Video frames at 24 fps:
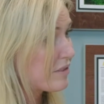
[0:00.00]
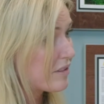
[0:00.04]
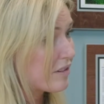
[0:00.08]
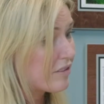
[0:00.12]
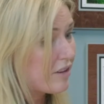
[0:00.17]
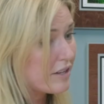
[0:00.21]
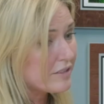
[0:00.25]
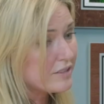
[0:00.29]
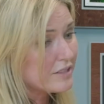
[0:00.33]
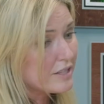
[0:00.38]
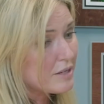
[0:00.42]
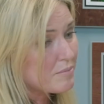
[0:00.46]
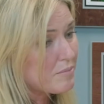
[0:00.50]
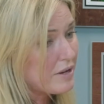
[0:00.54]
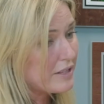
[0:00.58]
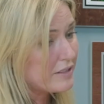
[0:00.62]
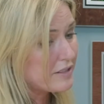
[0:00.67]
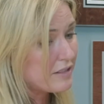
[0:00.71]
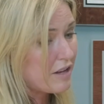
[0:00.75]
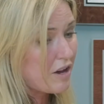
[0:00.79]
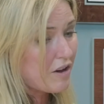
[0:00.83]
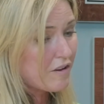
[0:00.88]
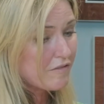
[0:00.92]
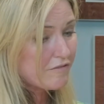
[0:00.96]
Leslie and
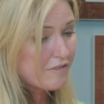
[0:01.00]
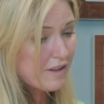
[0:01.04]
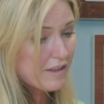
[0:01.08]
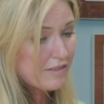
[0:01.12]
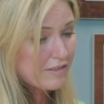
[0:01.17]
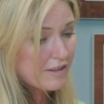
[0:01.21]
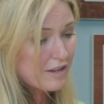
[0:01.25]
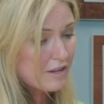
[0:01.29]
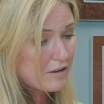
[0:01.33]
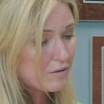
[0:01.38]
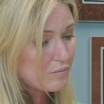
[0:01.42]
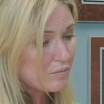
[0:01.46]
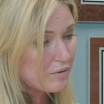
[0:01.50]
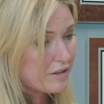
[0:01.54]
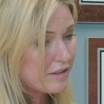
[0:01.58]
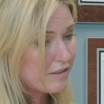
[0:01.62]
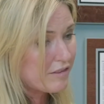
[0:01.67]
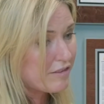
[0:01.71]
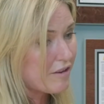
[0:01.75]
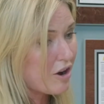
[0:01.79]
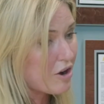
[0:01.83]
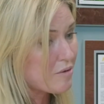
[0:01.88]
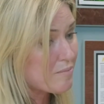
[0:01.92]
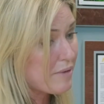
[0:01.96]
myself, and then
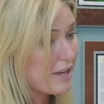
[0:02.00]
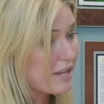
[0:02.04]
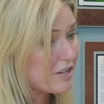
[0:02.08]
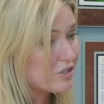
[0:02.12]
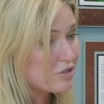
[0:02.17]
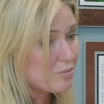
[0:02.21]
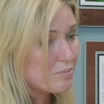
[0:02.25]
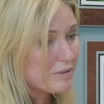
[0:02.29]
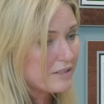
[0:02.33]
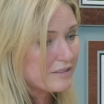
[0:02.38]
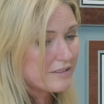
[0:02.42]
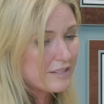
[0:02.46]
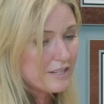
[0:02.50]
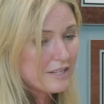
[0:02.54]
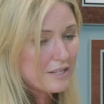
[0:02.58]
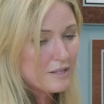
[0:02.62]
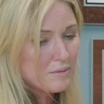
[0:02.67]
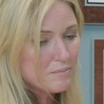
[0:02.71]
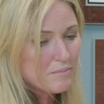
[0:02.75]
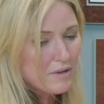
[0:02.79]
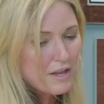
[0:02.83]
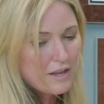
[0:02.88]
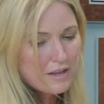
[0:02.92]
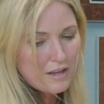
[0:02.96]
with our management
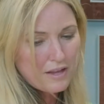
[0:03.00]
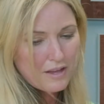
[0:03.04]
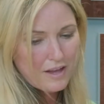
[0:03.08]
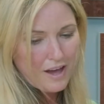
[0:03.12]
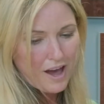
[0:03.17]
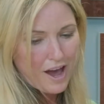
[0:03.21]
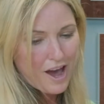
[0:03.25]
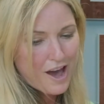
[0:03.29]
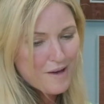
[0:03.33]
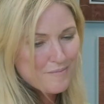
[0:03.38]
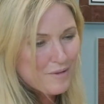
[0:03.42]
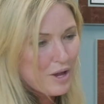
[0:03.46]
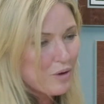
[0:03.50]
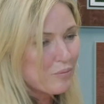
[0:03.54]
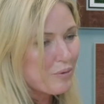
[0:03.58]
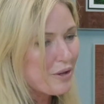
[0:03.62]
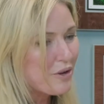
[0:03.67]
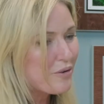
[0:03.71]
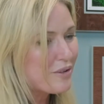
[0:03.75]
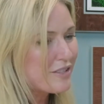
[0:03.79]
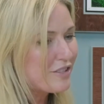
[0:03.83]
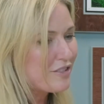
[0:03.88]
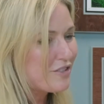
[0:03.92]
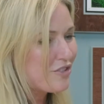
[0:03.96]
team. And we
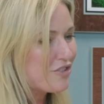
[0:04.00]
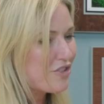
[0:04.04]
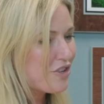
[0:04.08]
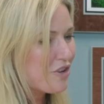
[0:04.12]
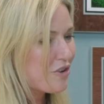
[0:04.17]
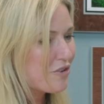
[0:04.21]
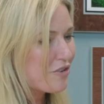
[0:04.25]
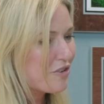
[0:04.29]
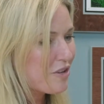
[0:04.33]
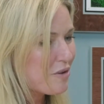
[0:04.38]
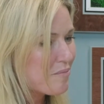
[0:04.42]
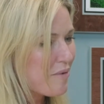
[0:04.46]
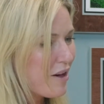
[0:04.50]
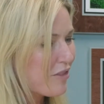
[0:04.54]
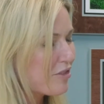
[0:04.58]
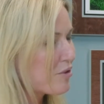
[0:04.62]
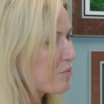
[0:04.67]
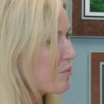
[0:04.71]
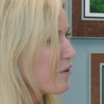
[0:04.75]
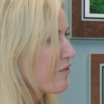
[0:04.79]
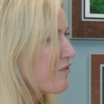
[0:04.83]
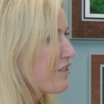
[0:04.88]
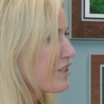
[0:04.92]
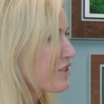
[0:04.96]
always joke about the
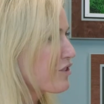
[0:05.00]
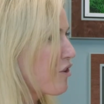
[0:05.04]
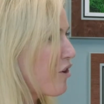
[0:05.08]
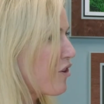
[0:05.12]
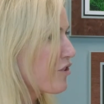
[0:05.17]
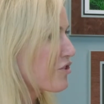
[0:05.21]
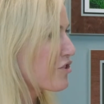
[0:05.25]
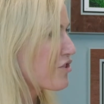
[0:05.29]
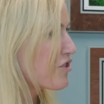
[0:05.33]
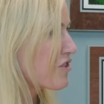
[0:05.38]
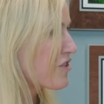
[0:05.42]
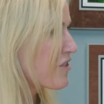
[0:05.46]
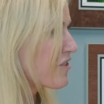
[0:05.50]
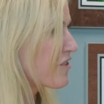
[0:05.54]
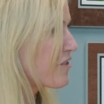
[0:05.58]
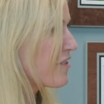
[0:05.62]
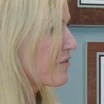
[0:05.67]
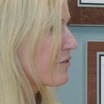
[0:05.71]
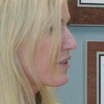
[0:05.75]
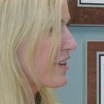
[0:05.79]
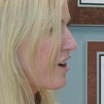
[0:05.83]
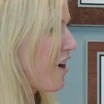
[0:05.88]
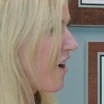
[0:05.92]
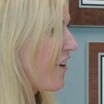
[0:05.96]
Woofie's culture.
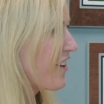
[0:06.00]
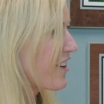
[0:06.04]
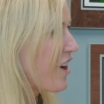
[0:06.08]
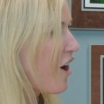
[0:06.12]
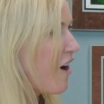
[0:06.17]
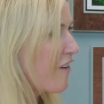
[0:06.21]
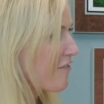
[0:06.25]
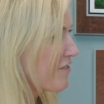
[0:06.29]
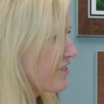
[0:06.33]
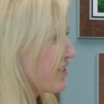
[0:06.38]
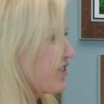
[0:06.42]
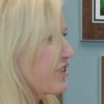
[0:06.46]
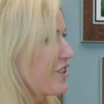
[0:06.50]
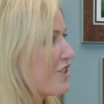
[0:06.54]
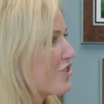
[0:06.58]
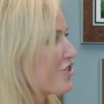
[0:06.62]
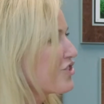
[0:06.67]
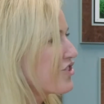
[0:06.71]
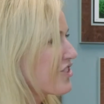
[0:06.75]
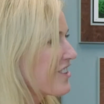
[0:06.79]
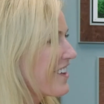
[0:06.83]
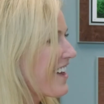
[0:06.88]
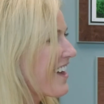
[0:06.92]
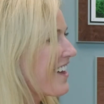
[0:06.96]
We call it off the
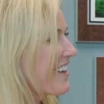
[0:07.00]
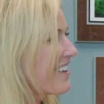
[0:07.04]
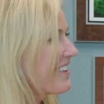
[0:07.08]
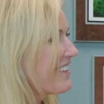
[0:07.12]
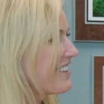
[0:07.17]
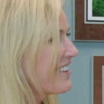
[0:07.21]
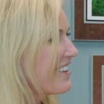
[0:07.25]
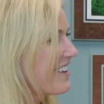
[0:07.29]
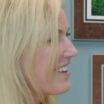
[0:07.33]
leash, and